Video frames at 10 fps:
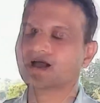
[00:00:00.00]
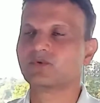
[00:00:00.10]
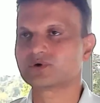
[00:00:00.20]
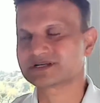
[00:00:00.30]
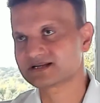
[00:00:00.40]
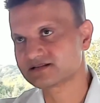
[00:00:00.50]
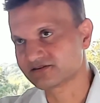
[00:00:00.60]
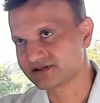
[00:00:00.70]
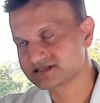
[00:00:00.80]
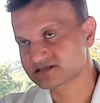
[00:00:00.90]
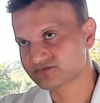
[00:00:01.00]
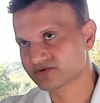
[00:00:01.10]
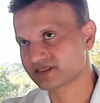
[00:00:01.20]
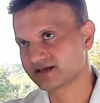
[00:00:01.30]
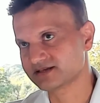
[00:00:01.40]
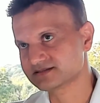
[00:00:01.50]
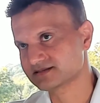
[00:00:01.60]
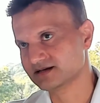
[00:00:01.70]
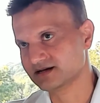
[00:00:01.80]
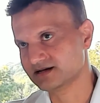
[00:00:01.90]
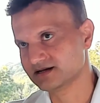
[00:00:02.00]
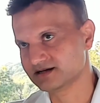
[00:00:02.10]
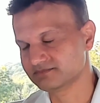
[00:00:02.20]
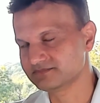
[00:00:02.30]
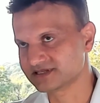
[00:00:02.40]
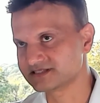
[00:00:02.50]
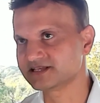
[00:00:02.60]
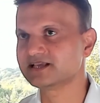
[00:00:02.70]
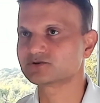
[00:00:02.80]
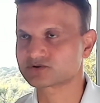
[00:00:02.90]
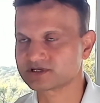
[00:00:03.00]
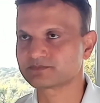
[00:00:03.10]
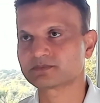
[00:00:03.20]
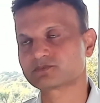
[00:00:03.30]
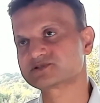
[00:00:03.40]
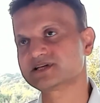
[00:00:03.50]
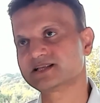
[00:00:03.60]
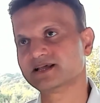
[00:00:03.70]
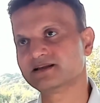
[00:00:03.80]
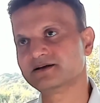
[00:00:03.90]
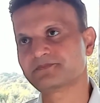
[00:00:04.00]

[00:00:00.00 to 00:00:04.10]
What are the reasons for this disease or symptom to set in?